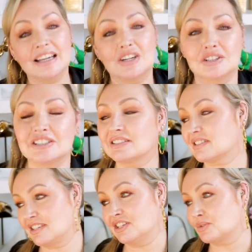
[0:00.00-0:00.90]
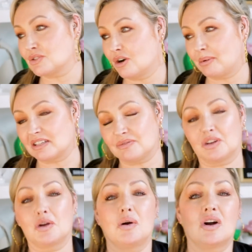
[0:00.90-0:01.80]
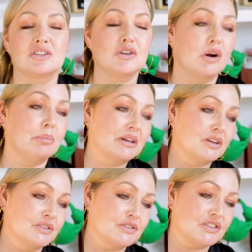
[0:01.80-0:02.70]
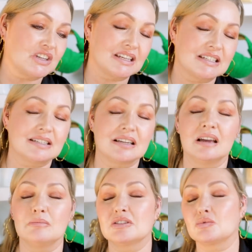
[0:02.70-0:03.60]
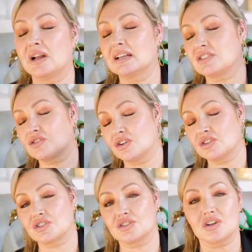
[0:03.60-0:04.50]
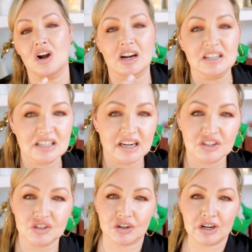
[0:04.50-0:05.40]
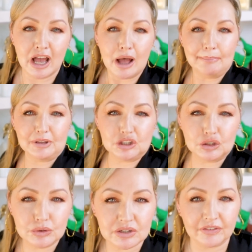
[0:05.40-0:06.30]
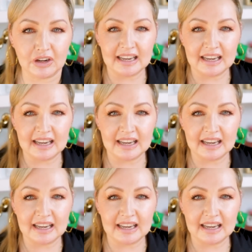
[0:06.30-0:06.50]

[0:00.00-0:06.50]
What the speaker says: I couldn't, you know, talk about this video or talk about understated, timeless, well-structured architecture, beautiful